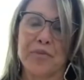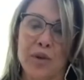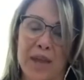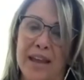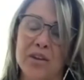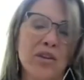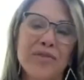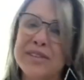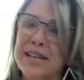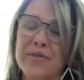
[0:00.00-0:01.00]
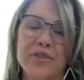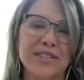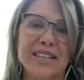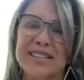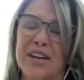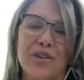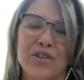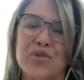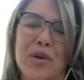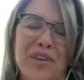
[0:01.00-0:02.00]
Okay. You don't have to set it for 600 or
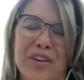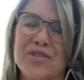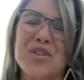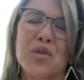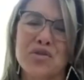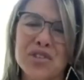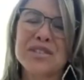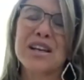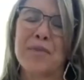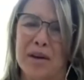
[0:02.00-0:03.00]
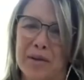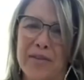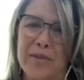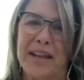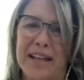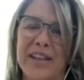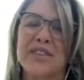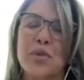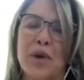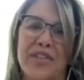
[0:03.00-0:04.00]
1200. Don't just come on, everybody.
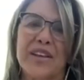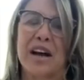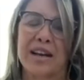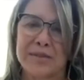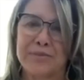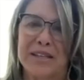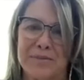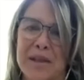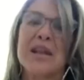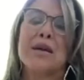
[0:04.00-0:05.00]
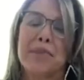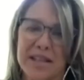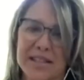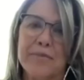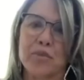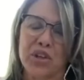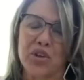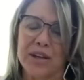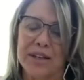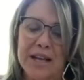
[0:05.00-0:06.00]
That's why I think God has blessed me because I'm really
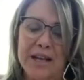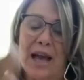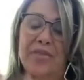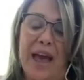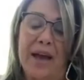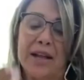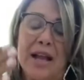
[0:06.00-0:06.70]
good at that.